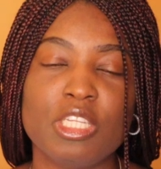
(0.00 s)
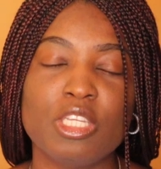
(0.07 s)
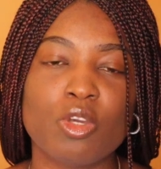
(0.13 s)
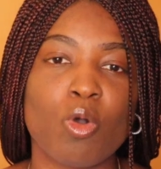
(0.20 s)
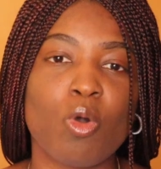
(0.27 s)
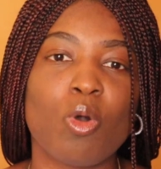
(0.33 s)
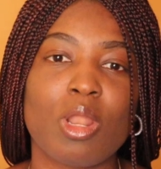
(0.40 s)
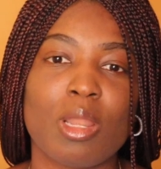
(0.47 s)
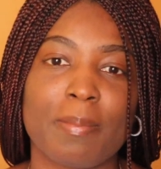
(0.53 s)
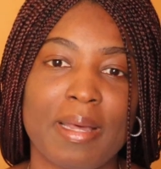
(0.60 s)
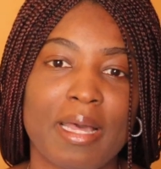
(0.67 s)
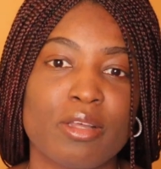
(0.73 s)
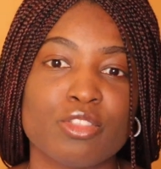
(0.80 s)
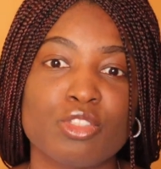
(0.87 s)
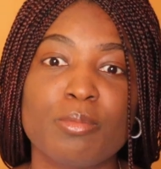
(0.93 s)
really all
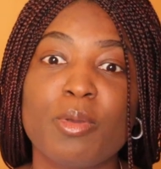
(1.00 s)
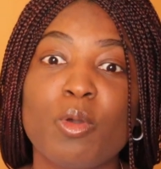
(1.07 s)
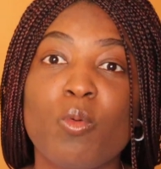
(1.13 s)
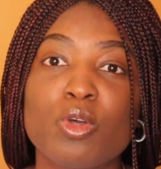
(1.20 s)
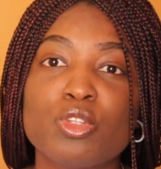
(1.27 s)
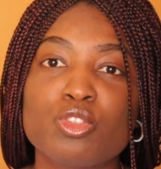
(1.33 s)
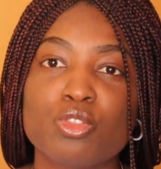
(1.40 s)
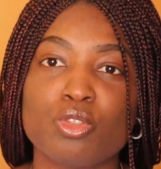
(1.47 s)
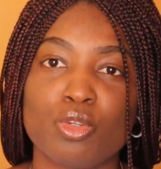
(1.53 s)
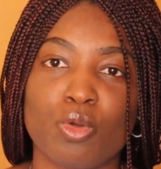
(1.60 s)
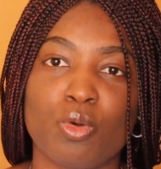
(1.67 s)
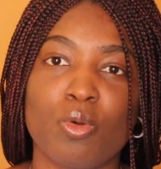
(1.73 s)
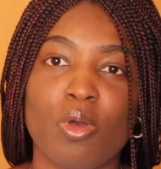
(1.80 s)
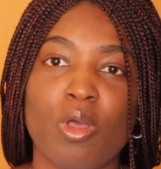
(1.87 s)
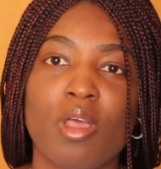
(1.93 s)
about. You may want to
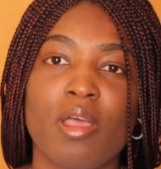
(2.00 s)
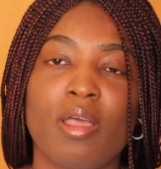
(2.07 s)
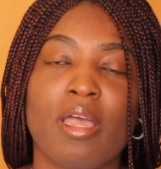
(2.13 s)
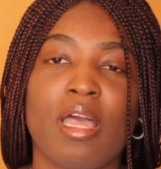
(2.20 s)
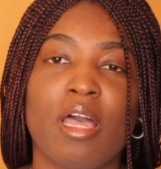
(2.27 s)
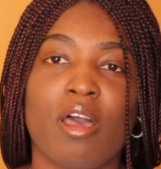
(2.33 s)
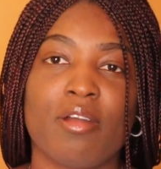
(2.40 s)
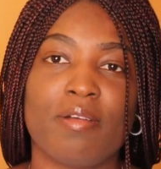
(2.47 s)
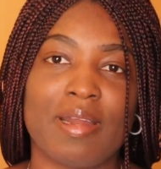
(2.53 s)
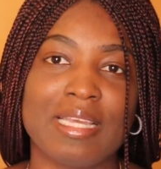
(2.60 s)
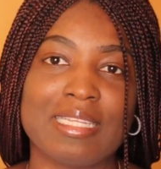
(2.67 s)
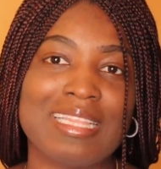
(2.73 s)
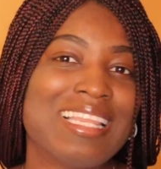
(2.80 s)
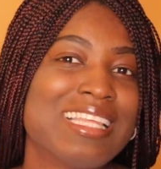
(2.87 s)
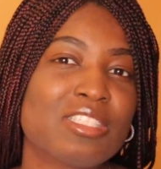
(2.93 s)
know.
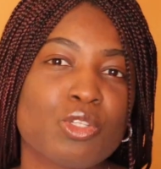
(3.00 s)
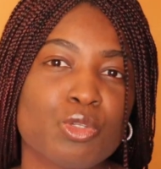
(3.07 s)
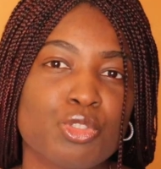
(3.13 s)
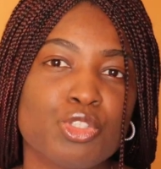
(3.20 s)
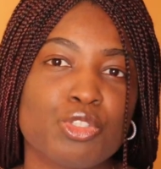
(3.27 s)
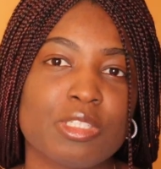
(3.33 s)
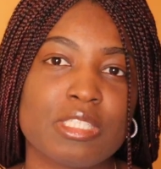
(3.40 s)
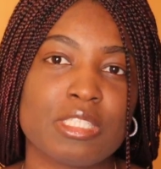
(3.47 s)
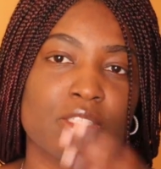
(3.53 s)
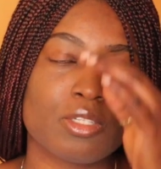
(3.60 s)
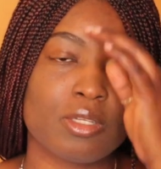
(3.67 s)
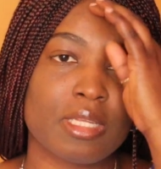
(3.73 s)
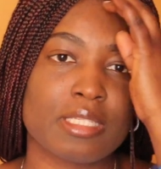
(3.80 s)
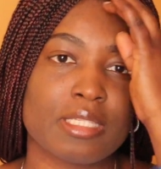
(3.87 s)
Alright, let's go straight into